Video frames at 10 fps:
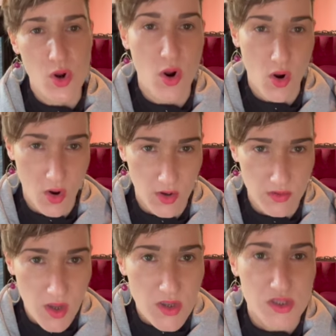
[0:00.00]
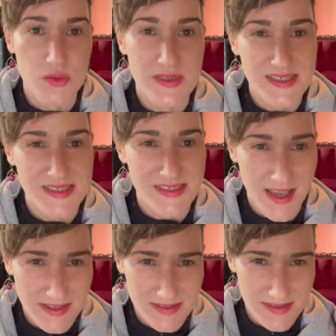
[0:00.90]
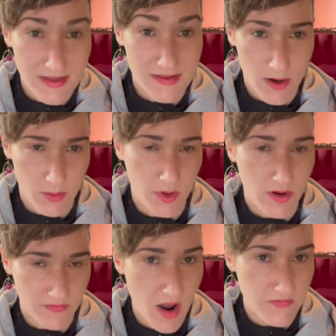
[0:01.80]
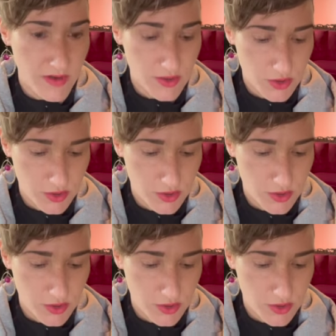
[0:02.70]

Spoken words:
hard to extend that network of coverage.